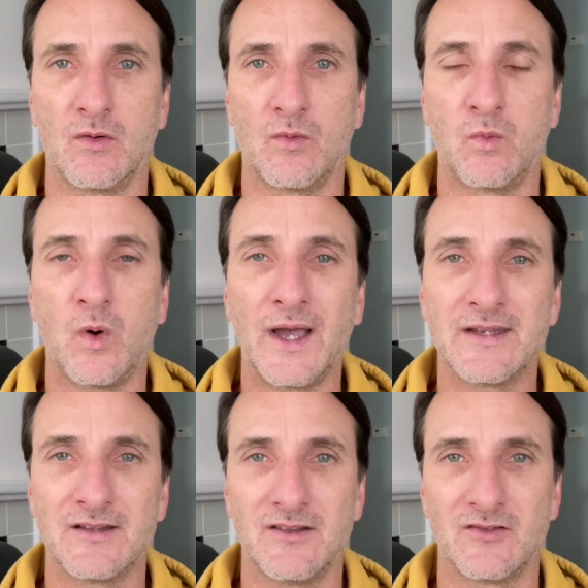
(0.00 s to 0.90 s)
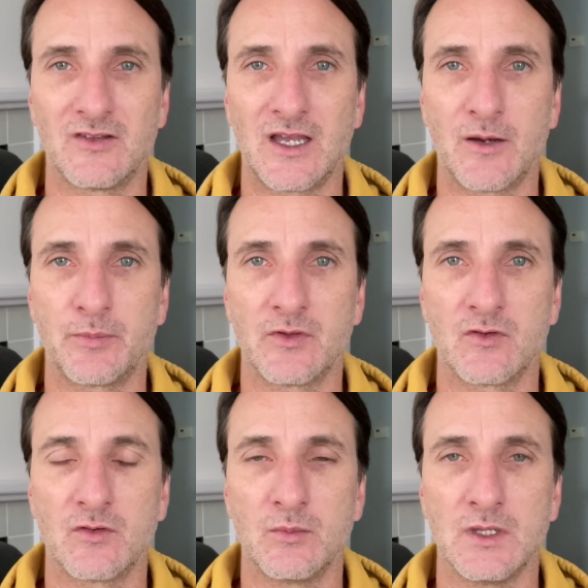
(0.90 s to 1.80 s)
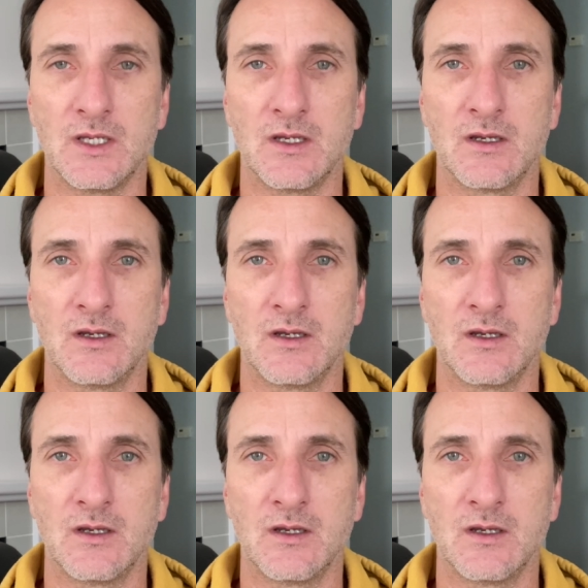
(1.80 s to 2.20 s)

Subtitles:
Why did this happen to me?